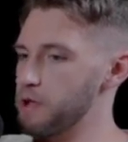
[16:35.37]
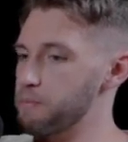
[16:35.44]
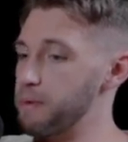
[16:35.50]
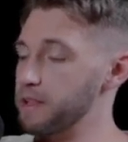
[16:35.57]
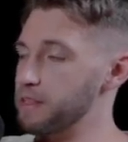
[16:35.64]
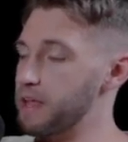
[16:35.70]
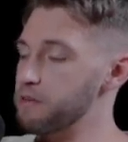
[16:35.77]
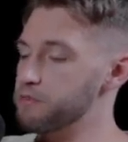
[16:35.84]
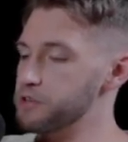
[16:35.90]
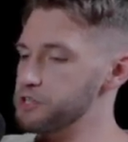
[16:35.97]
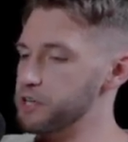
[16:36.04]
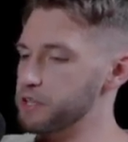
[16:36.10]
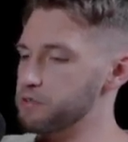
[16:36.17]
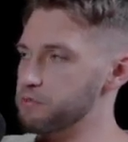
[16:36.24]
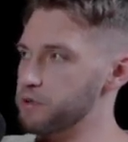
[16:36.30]
by
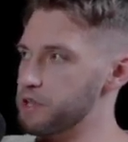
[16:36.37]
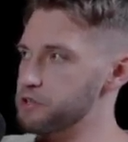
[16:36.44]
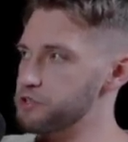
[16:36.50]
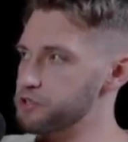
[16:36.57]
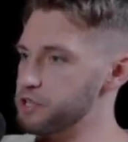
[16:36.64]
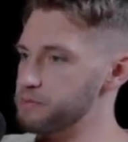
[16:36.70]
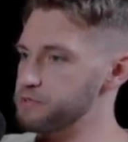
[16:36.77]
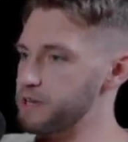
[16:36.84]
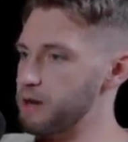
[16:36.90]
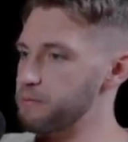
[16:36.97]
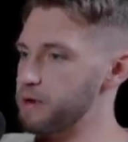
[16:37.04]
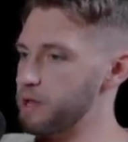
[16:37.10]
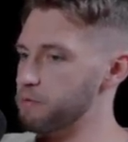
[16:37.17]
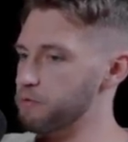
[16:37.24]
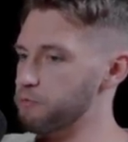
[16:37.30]
leveraging the relationships that I've
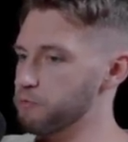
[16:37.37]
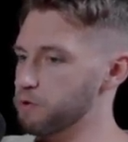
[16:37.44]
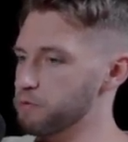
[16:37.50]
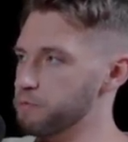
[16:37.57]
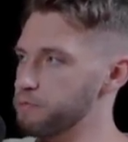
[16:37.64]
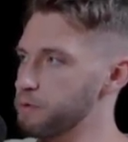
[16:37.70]
been able to form